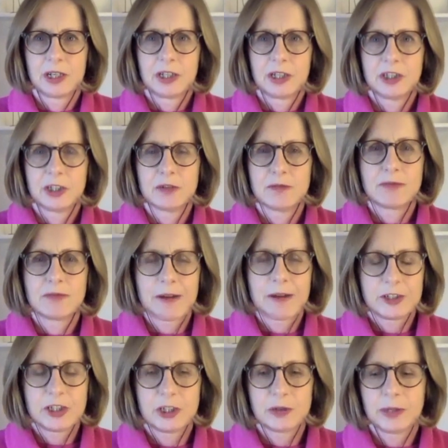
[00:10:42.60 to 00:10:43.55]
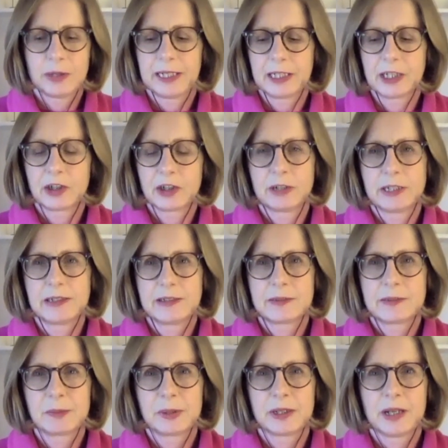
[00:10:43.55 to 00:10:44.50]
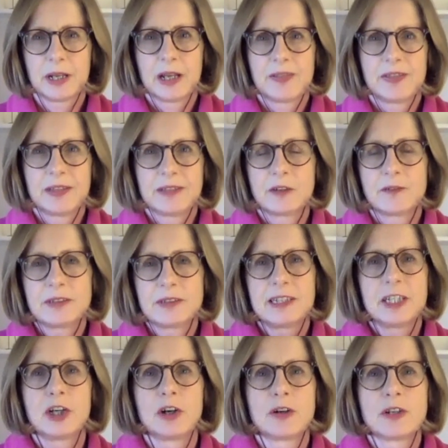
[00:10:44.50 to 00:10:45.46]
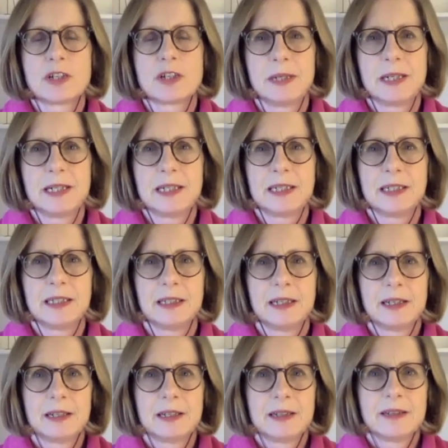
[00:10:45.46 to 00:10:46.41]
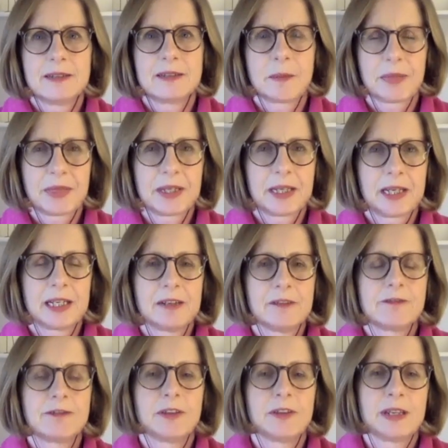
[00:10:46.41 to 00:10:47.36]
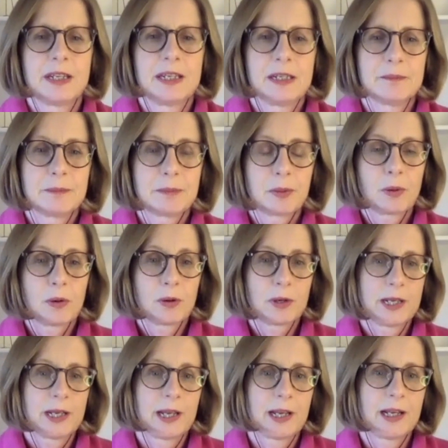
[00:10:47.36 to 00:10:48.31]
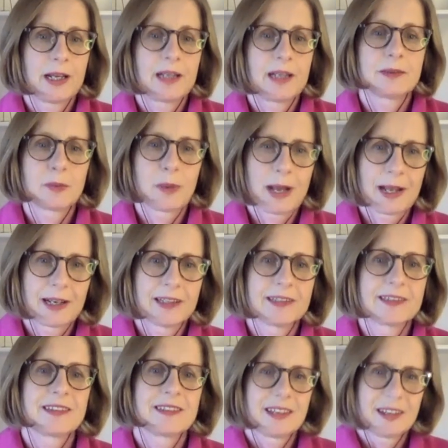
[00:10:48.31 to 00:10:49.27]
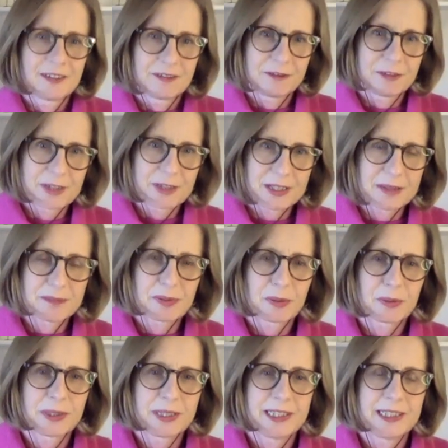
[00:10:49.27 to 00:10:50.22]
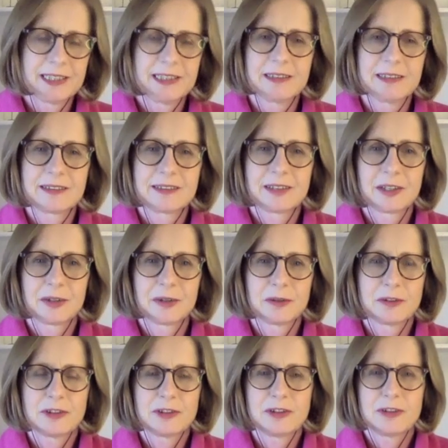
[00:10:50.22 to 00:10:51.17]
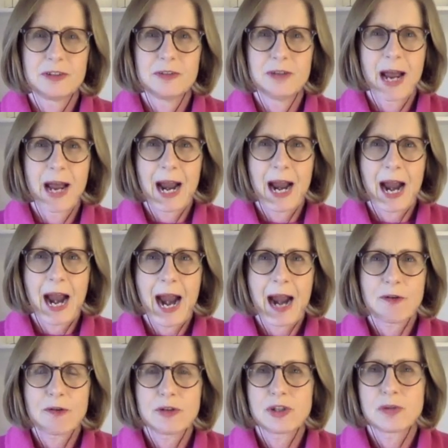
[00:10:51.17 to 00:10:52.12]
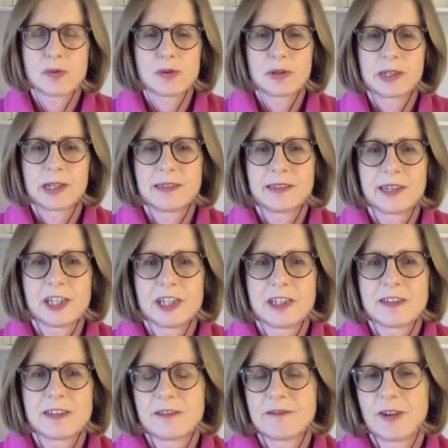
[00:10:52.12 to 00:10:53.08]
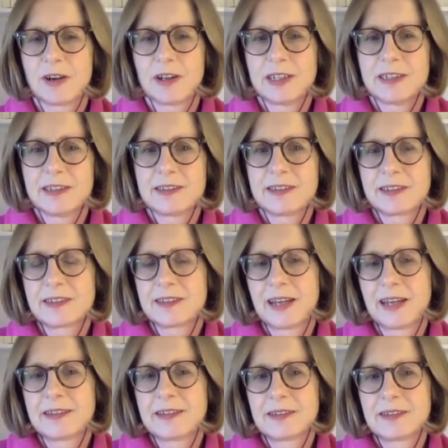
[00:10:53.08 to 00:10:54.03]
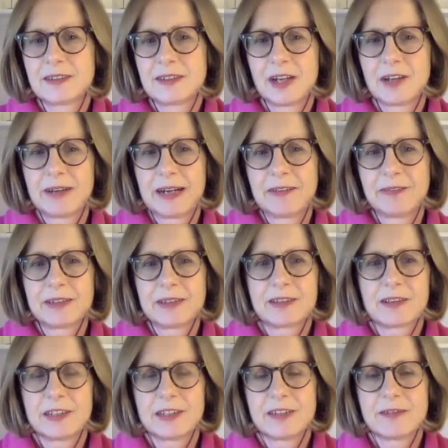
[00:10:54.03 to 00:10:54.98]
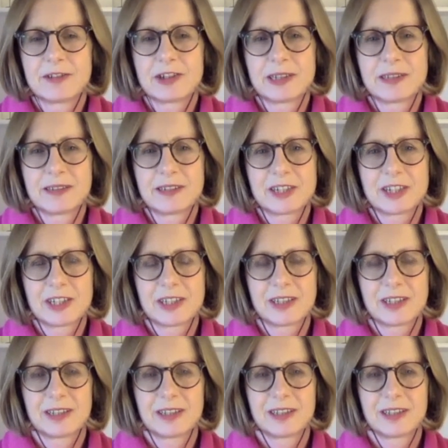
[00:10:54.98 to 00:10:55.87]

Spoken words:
revenue increase, but there's obviously got to be something in it for the employer as well as for the employees. So how do organizations define success around this kind of transition?